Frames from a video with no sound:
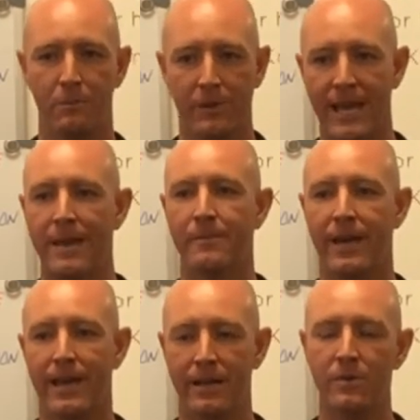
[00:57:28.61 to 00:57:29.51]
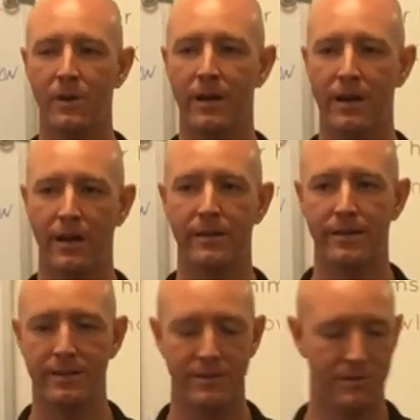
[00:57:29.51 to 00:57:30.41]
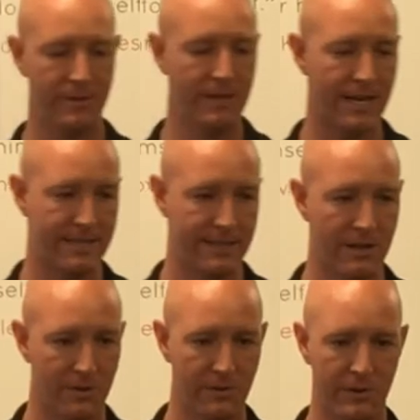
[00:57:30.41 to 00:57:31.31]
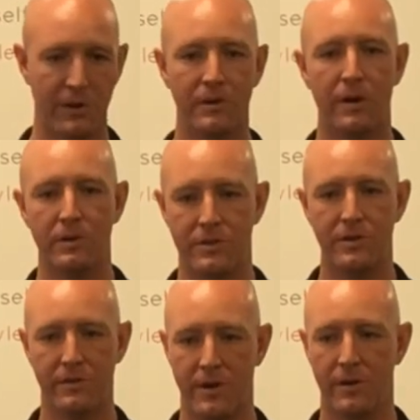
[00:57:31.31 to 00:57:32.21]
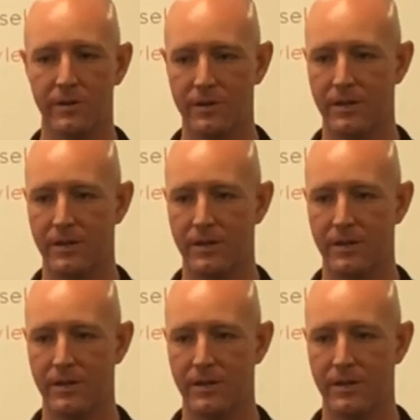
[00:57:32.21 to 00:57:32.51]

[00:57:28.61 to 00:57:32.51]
blame anyone other than just realize, you know, you don't know what you don't know.